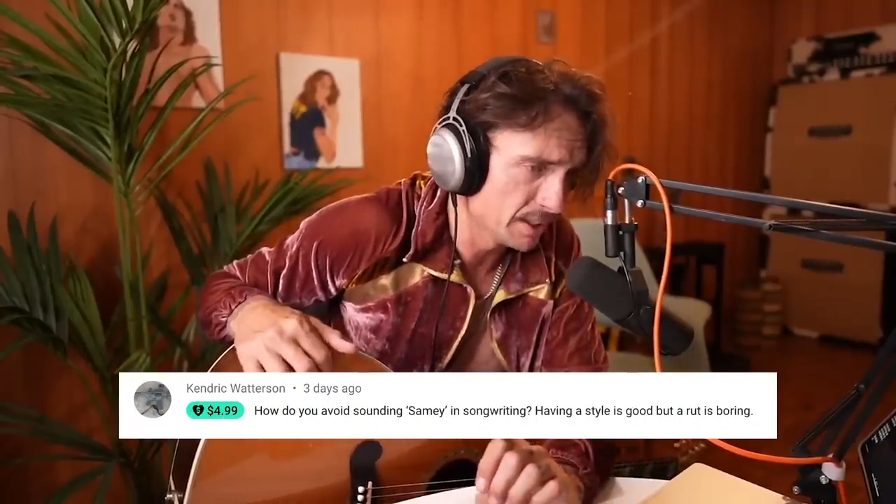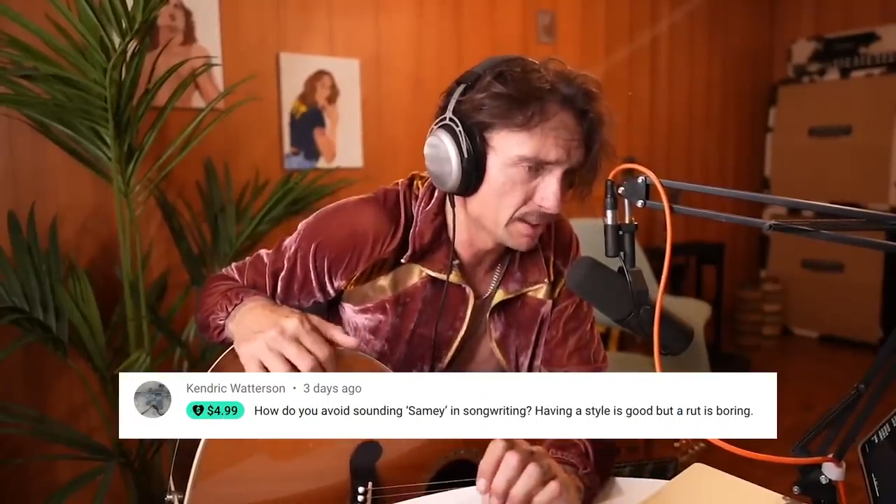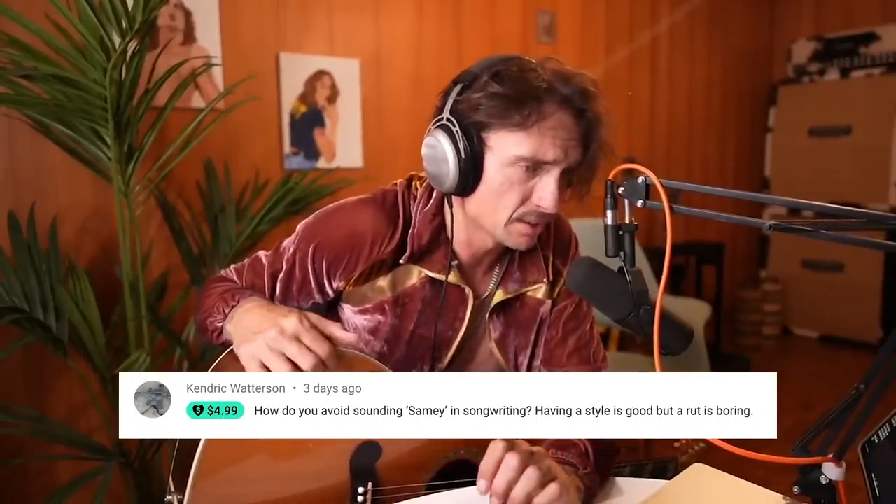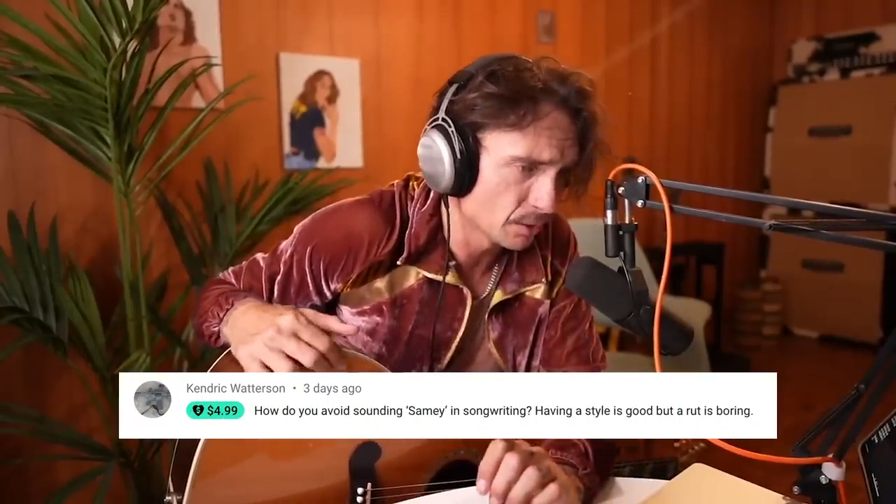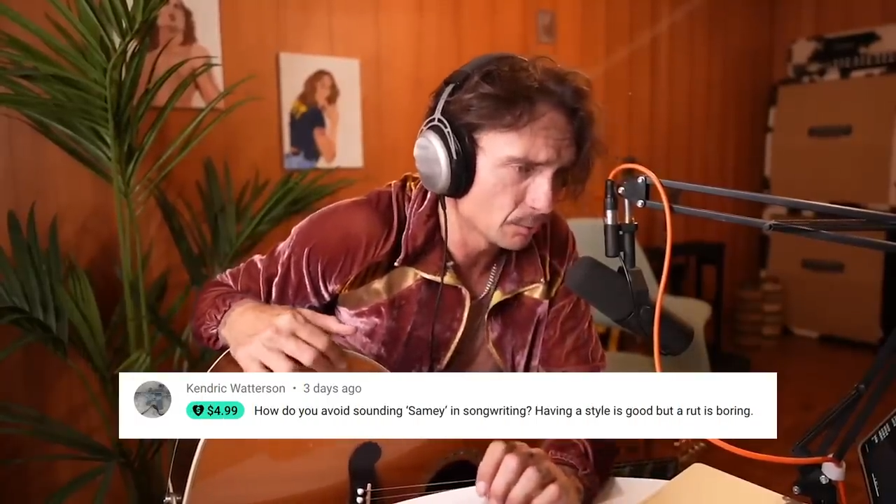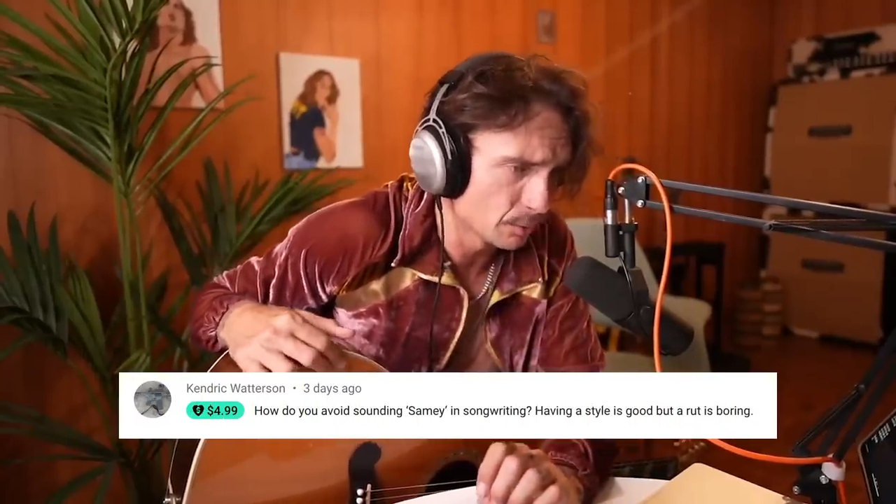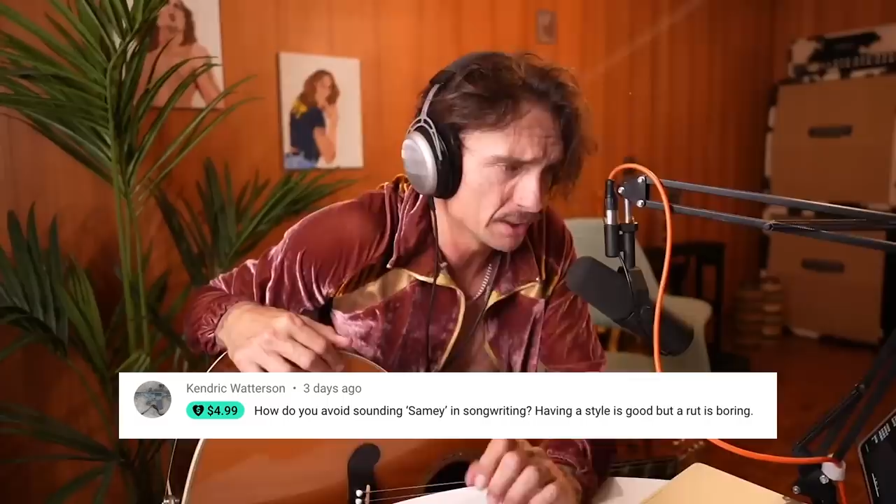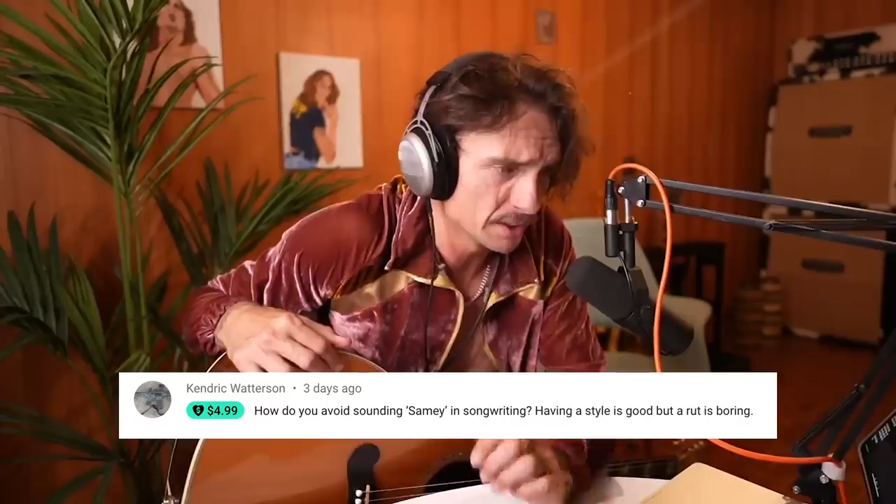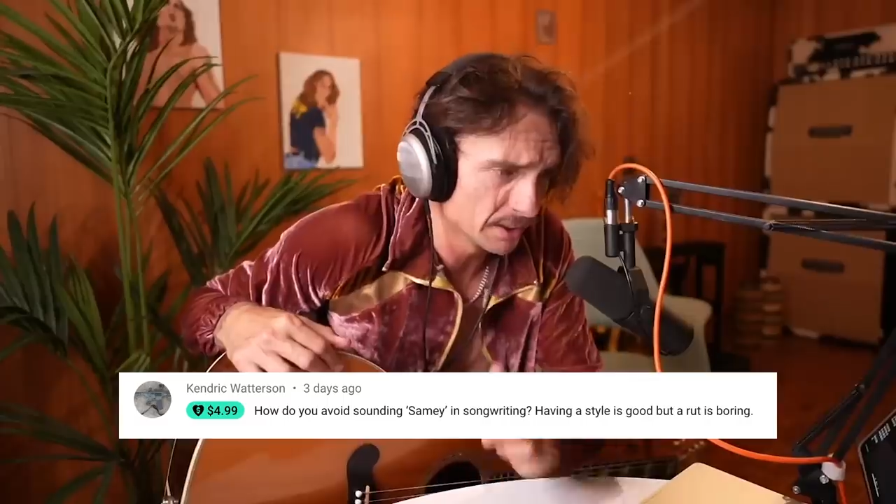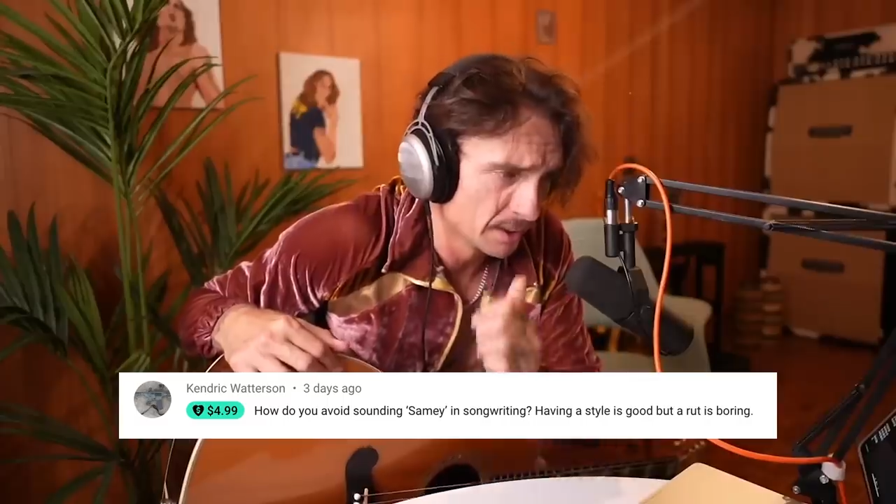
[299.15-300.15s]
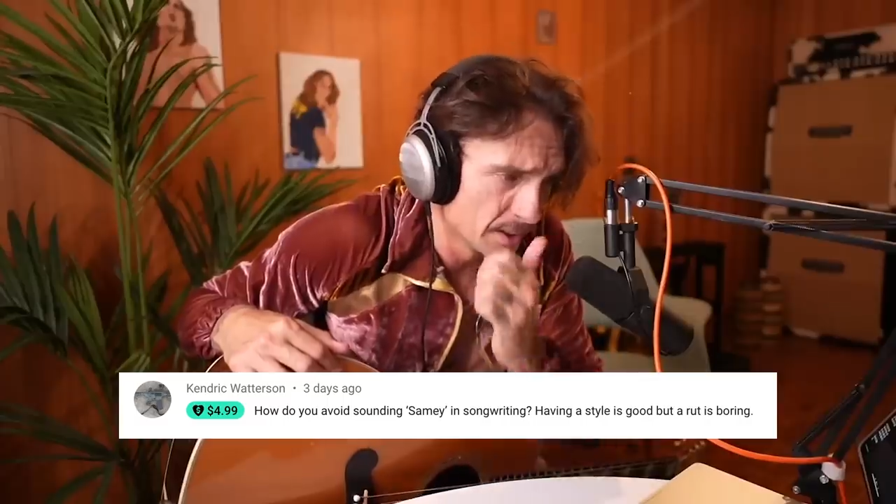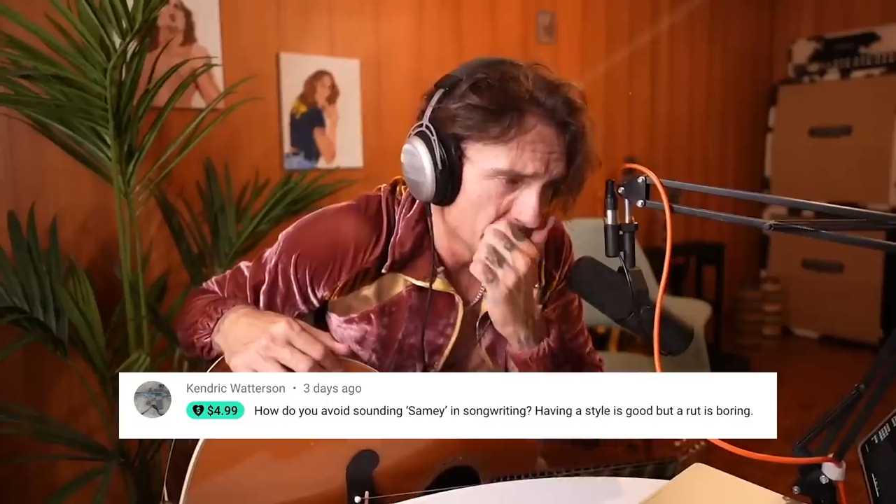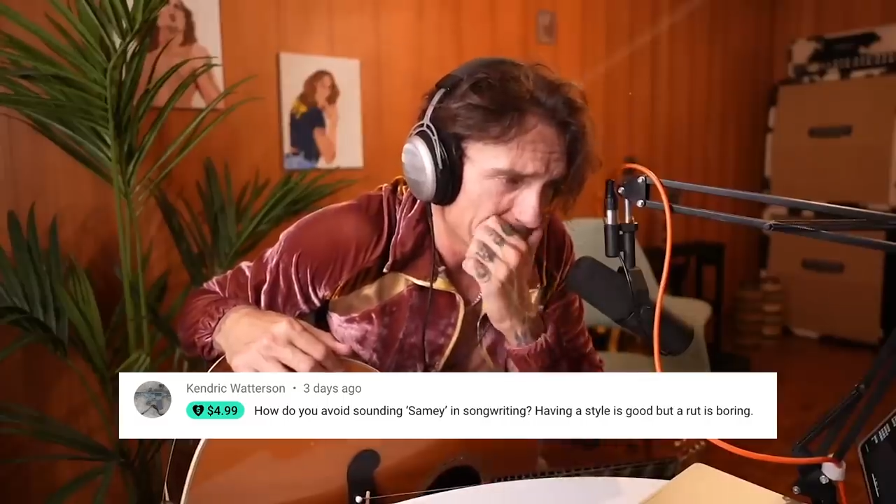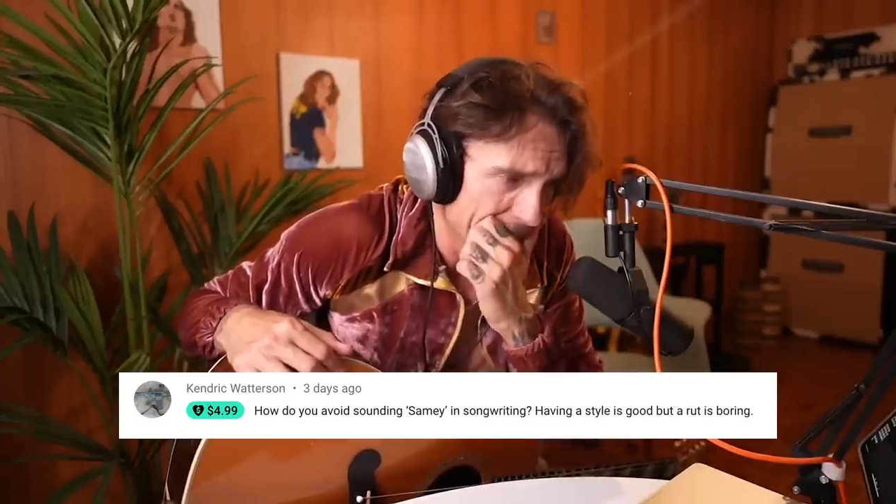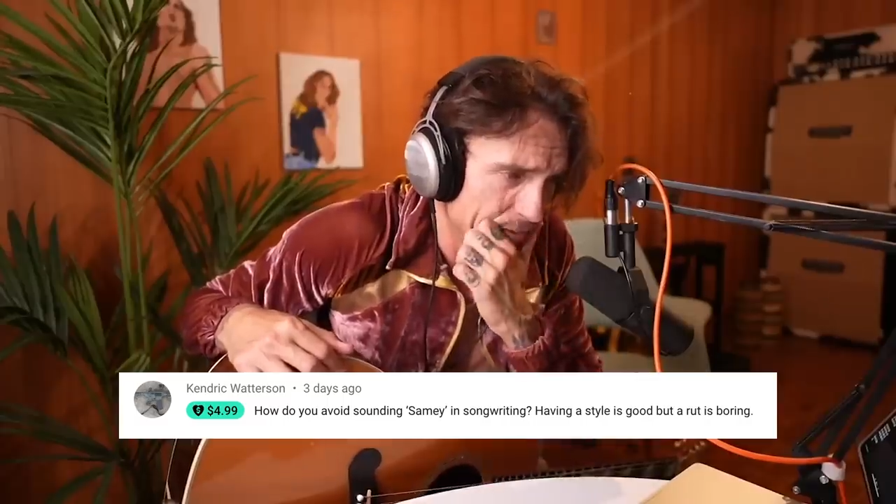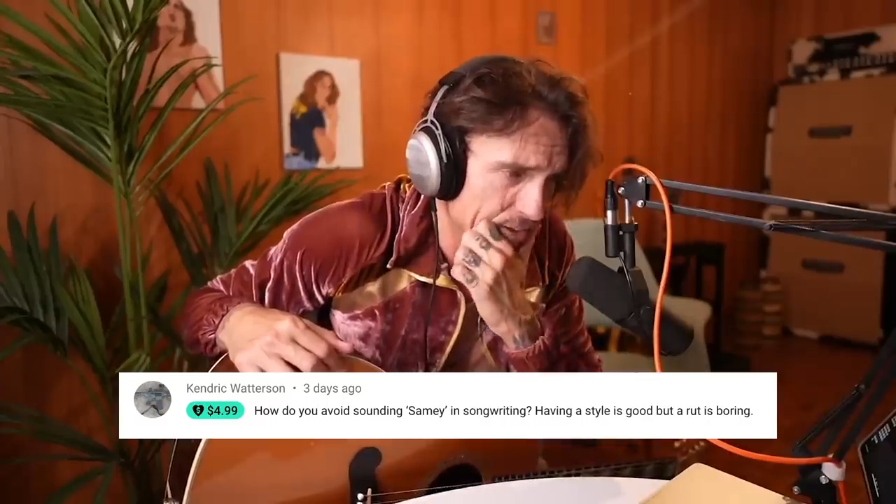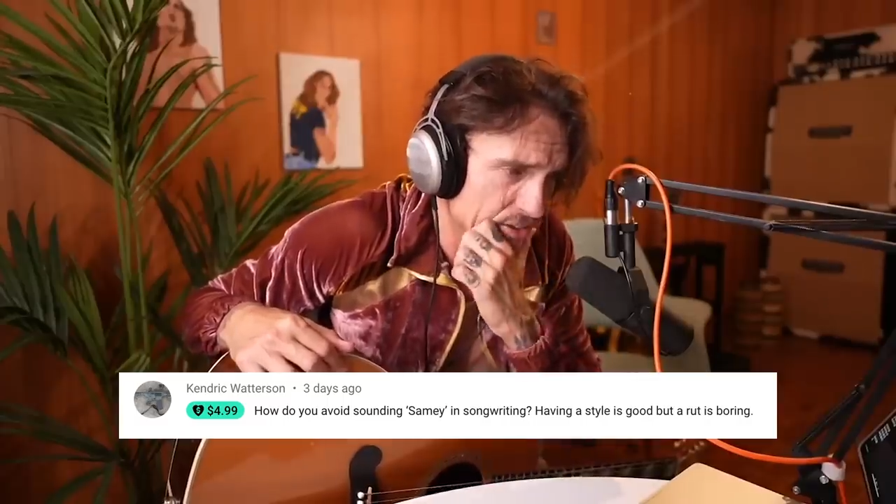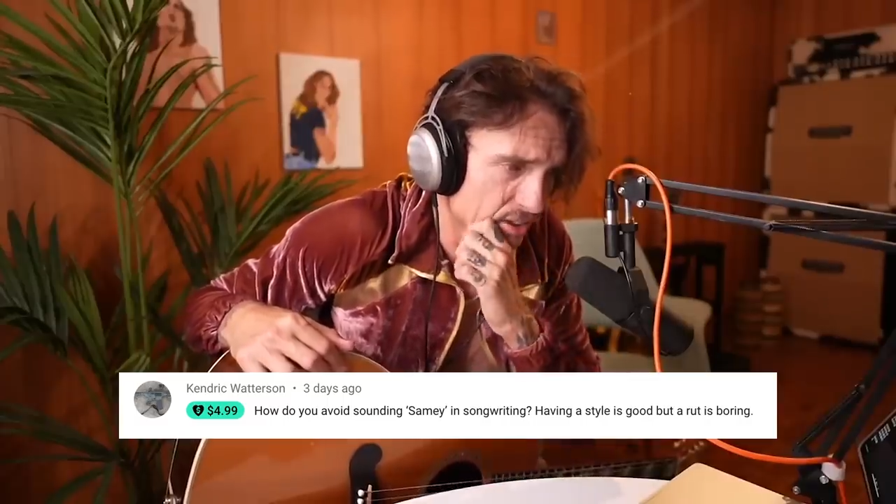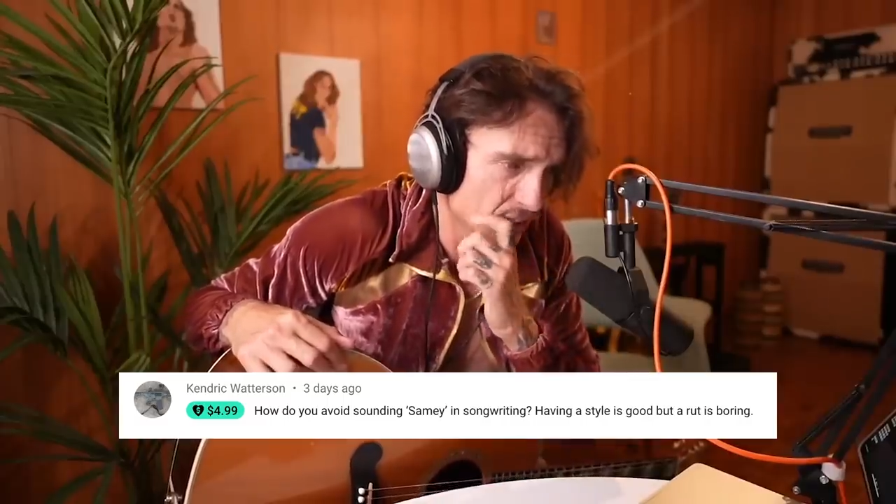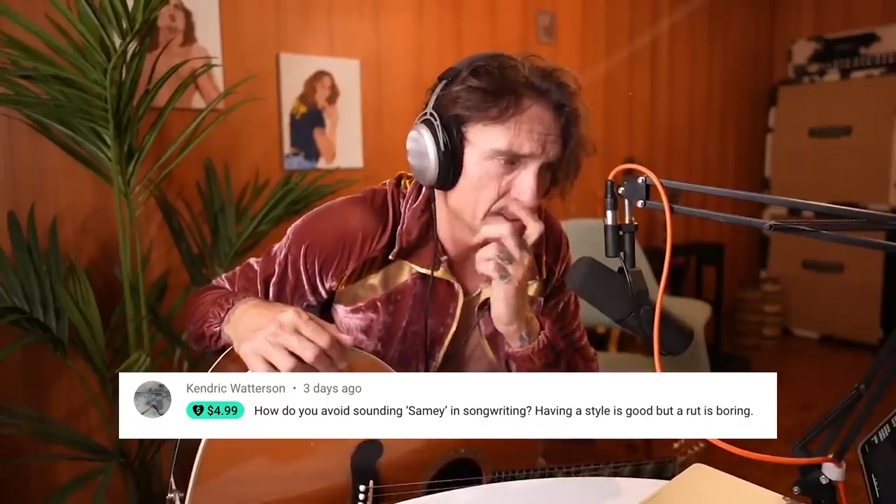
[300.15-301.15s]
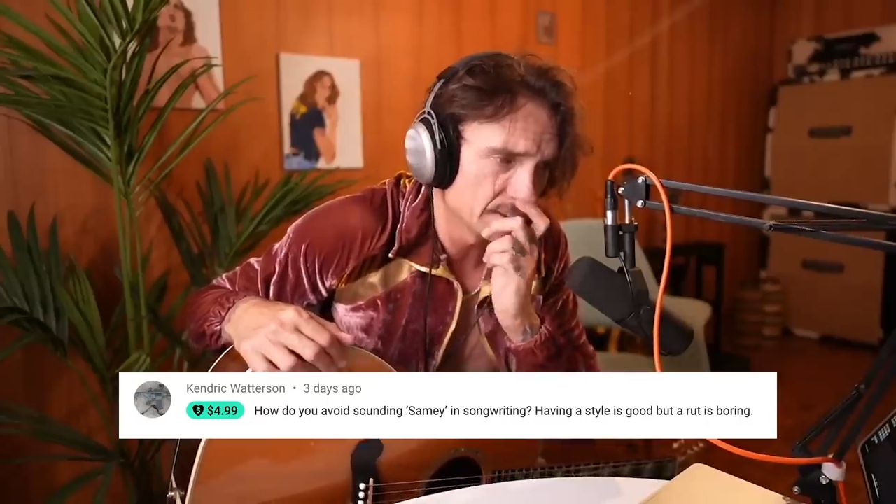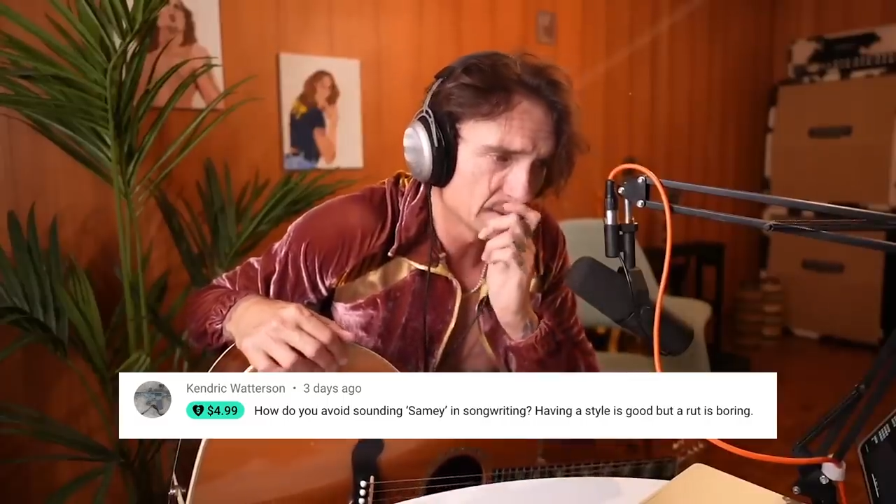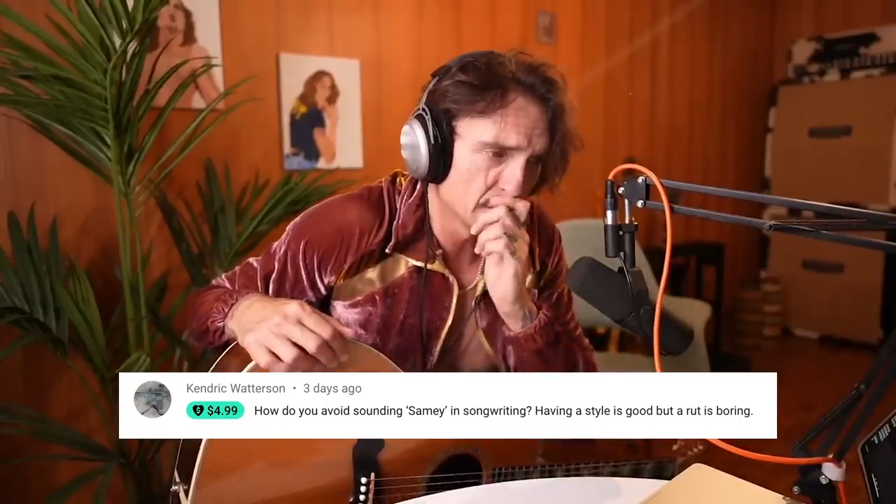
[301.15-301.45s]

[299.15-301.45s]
in songwriting? Having a style is